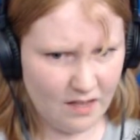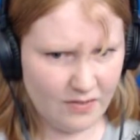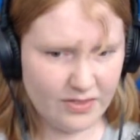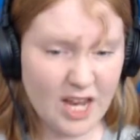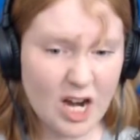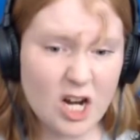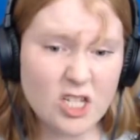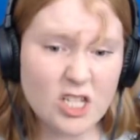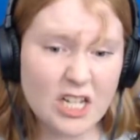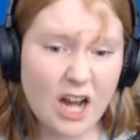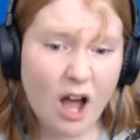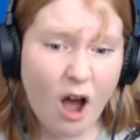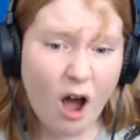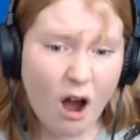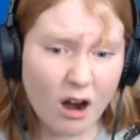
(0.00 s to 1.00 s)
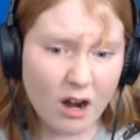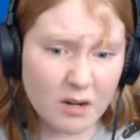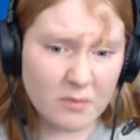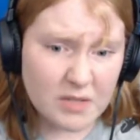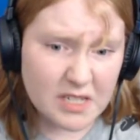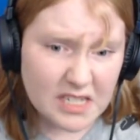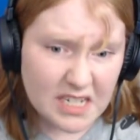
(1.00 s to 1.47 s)
There's an
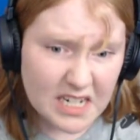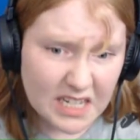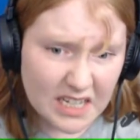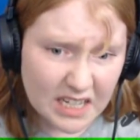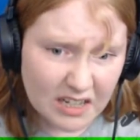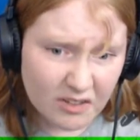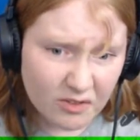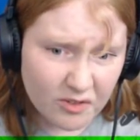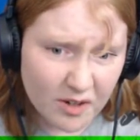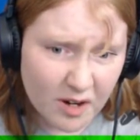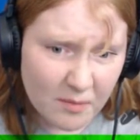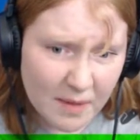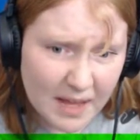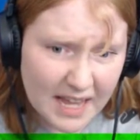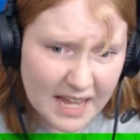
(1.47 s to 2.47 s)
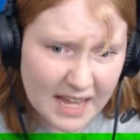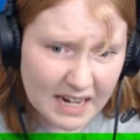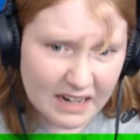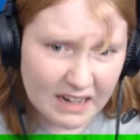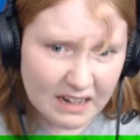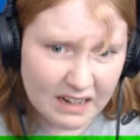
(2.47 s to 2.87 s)
arm sticking from it.